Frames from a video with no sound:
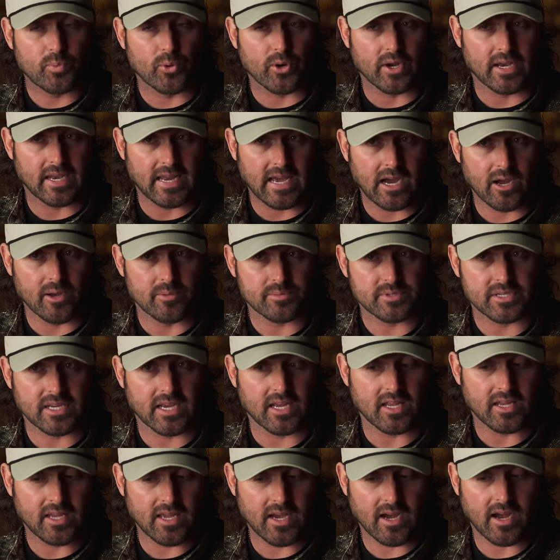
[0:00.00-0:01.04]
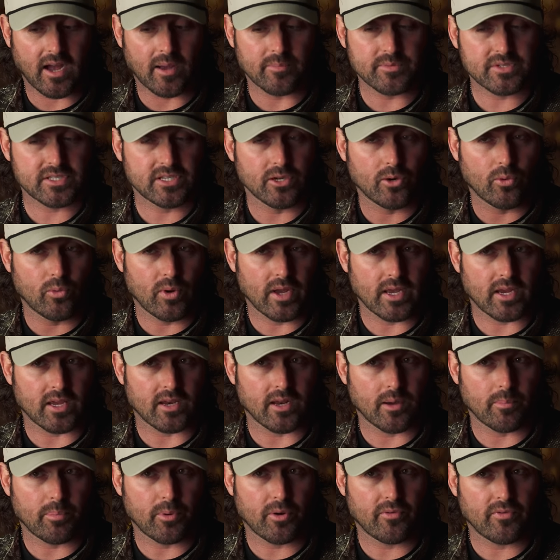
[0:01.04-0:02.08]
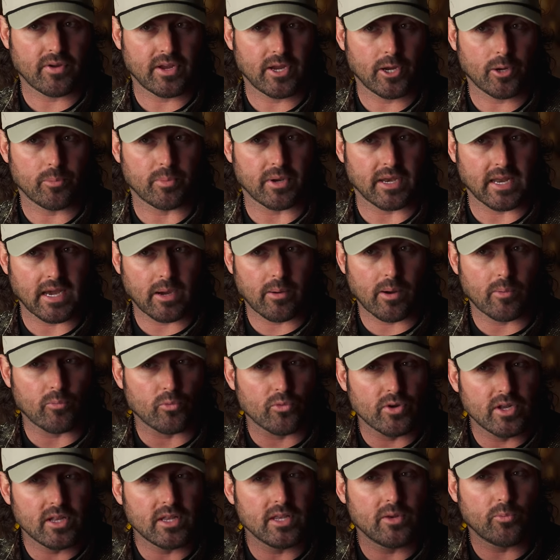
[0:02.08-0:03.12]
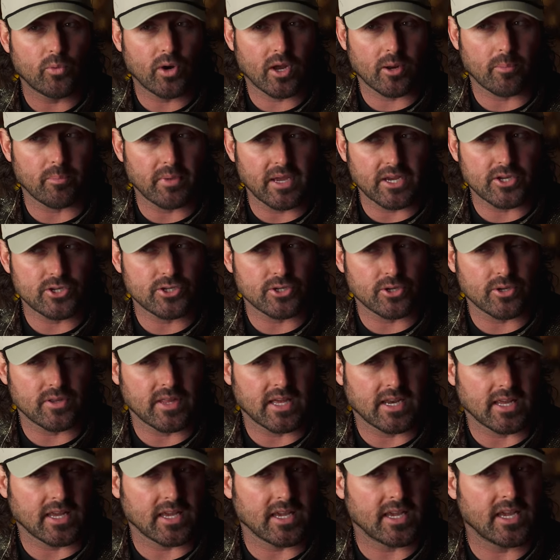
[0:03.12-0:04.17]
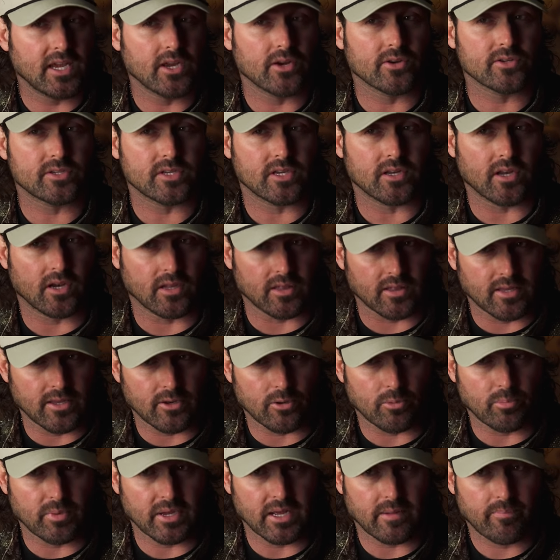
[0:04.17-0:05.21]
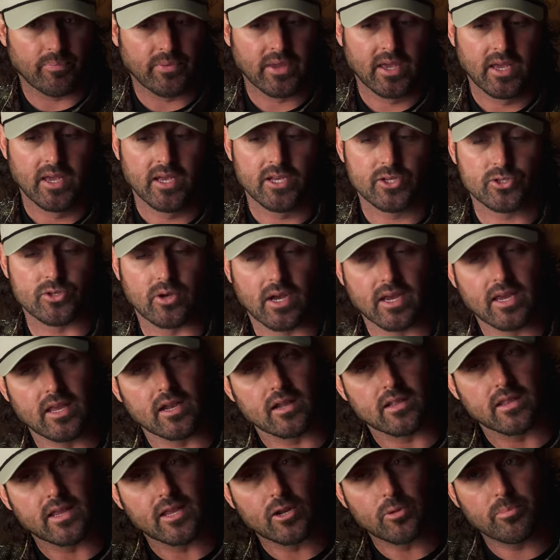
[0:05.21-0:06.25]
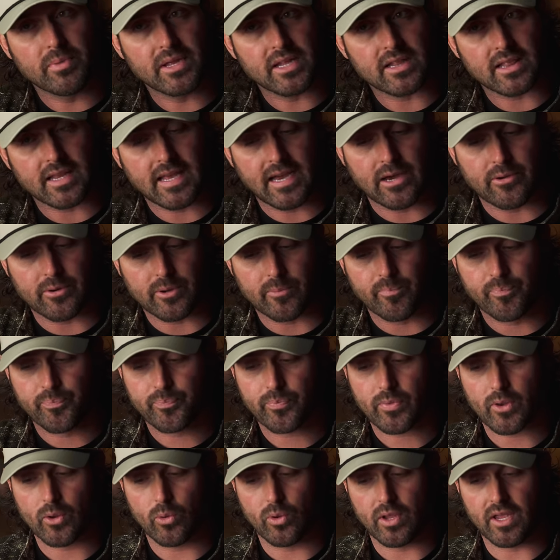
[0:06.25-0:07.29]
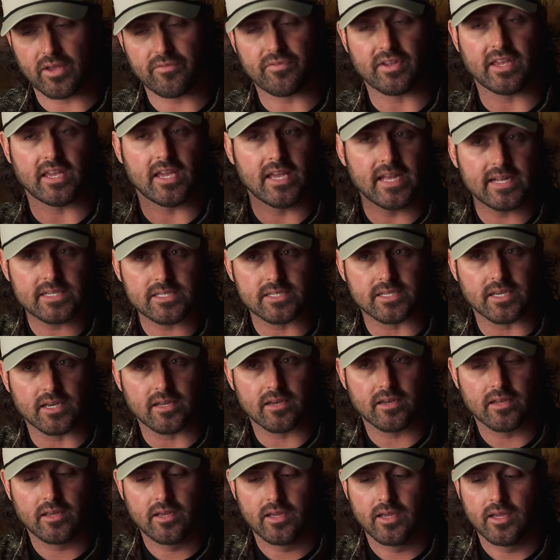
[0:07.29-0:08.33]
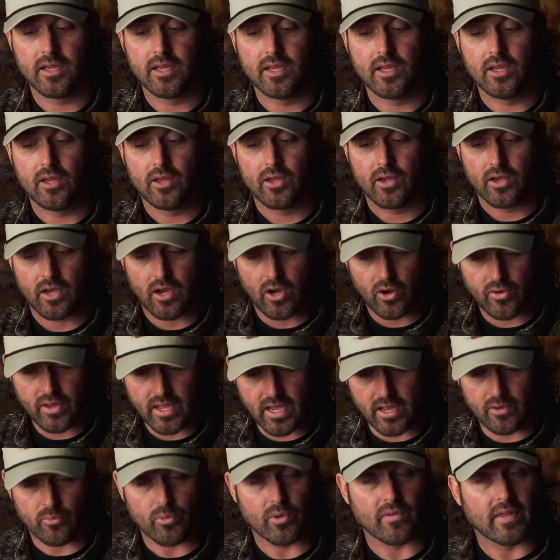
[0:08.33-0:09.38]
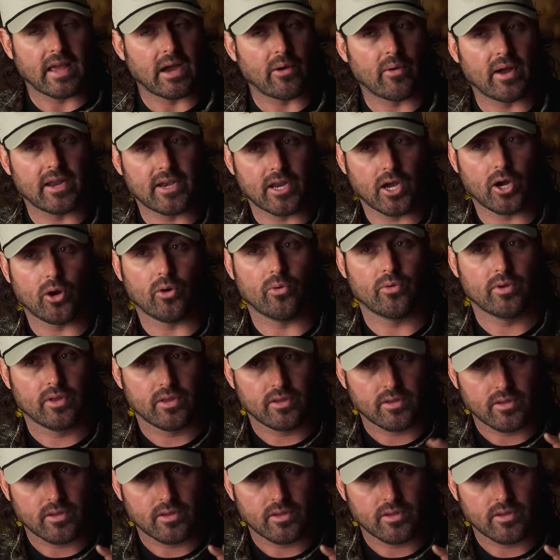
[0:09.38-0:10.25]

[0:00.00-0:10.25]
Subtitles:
point, now I'm saying, yeah, I'm still waking up over here, but now I really want to make sure that he hears it a little bit. So I'll get a little bit louder. If he hits it, okay, well, now I know